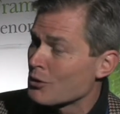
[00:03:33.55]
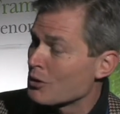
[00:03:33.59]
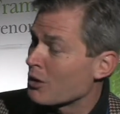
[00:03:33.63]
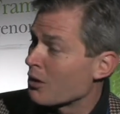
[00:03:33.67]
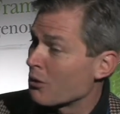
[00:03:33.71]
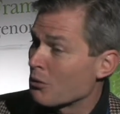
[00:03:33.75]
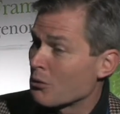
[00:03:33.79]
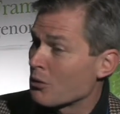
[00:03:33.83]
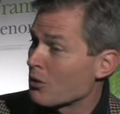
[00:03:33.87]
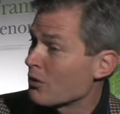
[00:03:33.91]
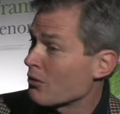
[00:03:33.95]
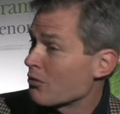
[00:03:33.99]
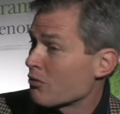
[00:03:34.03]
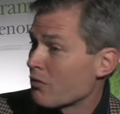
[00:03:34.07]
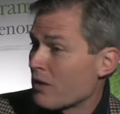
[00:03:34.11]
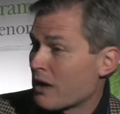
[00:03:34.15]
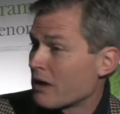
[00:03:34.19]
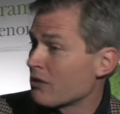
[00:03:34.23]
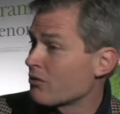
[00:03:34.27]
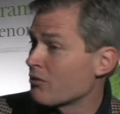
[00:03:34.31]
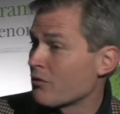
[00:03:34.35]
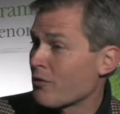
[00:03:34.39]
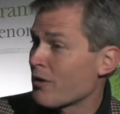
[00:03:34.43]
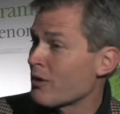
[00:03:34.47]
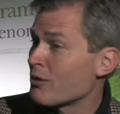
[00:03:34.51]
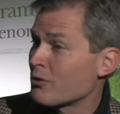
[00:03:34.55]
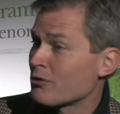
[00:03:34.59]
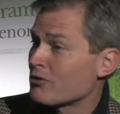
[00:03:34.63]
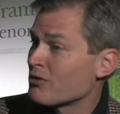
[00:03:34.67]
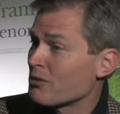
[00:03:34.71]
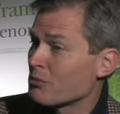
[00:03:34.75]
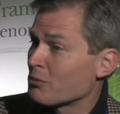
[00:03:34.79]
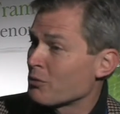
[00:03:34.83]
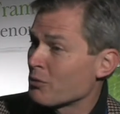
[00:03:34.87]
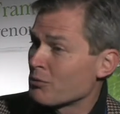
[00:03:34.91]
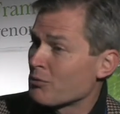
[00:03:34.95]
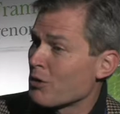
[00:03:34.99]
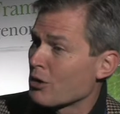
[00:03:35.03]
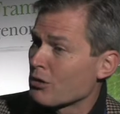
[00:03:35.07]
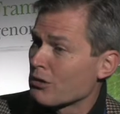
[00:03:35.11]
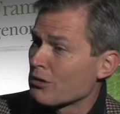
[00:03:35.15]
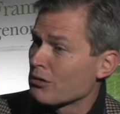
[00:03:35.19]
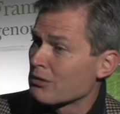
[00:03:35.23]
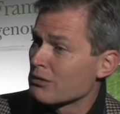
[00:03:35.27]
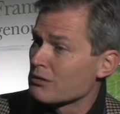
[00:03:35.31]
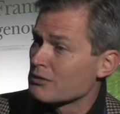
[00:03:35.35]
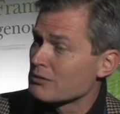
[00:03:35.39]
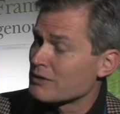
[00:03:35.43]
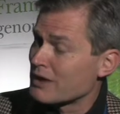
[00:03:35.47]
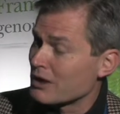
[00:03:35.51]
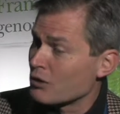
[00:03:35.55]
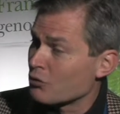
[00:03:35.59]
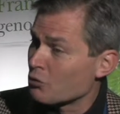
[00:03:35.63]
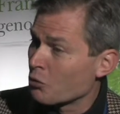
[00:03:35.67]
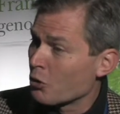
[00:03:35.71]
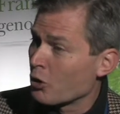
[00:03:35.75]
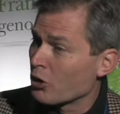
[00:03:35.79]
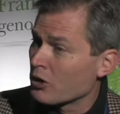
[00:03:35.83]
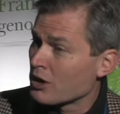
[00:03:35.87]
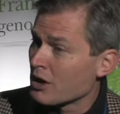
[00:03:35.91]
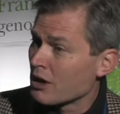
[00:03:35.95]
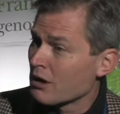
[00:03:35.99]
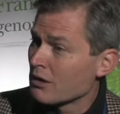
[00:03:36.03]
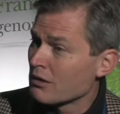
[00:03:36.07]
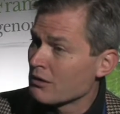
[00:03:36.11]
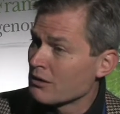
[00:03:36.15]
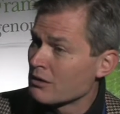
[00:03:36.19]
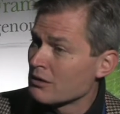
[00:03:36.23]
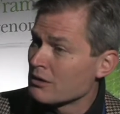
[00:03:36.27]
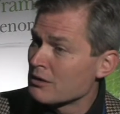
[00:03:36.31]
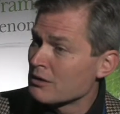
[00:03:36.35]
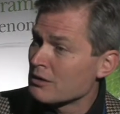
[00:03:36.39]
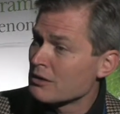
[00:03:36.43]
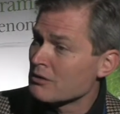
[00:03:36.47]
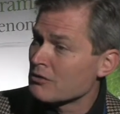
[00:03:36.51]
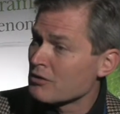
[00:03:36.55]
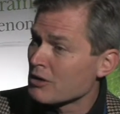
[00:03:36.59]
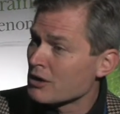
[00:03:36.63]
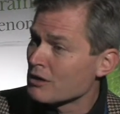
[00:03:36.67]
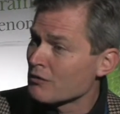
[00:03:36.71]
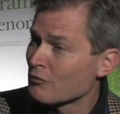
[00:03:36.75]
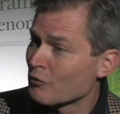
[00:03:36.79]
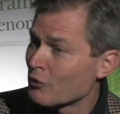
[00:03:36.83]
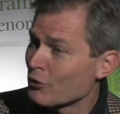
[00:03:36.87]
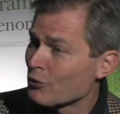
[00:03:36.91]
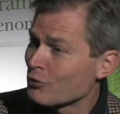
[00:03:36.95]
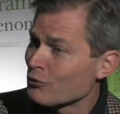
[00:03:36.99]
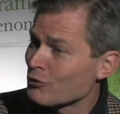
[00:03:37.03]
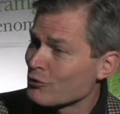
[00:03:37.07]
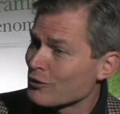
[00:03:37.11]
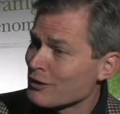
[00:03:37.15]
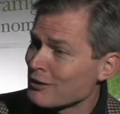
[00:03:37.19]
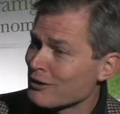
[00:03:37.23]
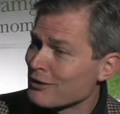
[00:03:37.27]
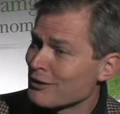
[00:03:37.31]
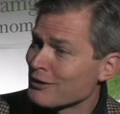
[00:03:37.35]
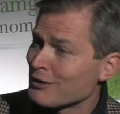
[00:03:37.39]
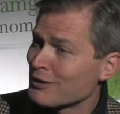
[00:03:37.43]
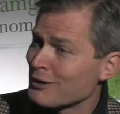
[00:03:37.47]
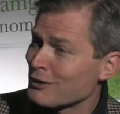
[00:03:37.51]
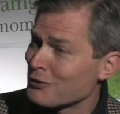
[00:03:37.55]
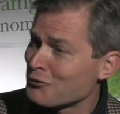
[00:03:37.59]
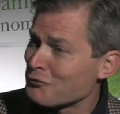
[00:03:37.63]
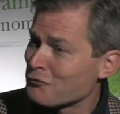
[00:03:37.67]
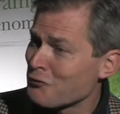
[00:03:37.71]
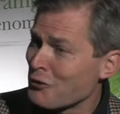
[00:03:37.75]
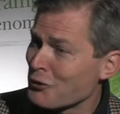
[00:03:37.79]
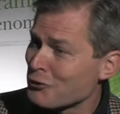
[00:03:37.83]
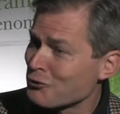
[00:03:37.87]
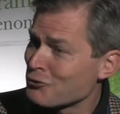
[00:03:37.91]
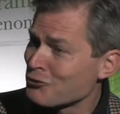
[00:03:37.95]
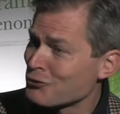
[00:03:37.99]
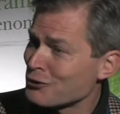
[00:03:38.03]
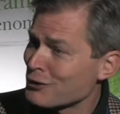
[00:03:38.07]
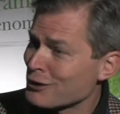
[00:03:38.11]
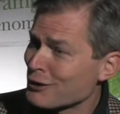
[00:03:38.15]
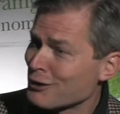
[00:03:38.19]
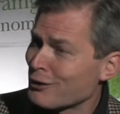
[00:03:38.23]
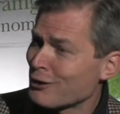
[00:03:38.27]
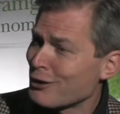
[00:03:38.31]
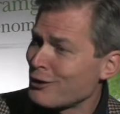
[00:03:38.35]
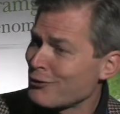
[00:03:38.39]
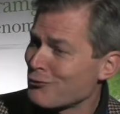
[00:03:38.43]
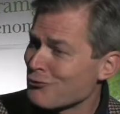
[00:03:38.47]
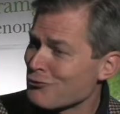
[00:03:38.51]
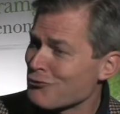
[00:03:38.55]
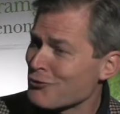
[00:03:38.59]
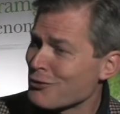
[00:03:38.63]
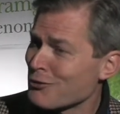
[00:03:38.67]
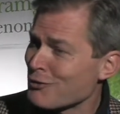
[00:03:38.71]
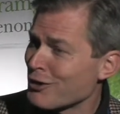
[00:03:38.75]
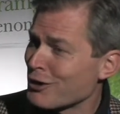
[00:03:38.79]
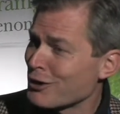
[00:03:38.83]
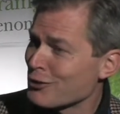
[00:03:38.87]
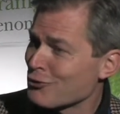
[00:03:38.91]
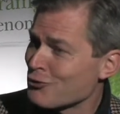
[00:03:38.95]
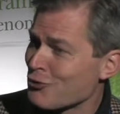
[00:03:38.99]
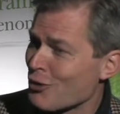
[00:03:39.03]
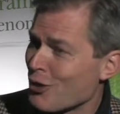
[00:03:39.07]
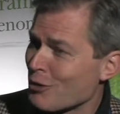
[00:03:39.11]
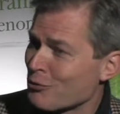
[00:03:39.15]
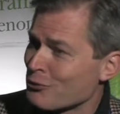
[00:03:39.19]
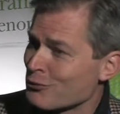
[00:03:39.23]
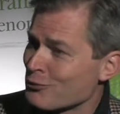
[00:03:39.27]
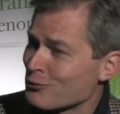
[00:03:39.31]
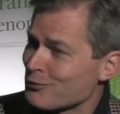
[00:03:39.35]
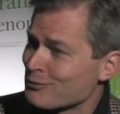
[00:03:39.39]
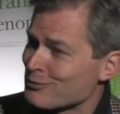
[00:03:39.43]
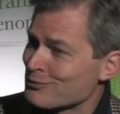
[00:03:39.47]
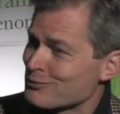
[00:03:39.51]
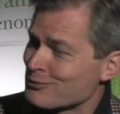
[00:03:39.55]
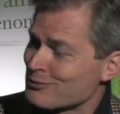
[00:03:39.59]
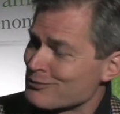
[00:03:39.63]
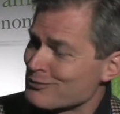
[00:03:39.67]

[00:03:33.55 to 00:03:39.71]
Now, that is a very simple model that is working, it's invoicing, it's functioning, it's generating jobs.